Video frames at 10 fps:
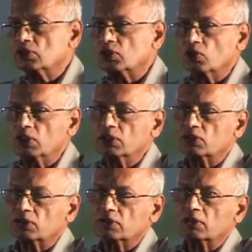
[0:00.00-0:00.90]

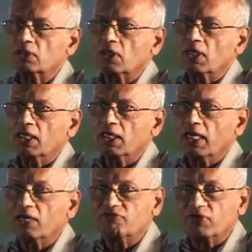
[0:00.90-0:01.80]
students,
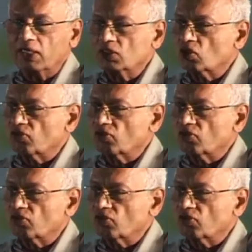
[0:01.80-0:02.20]
and friends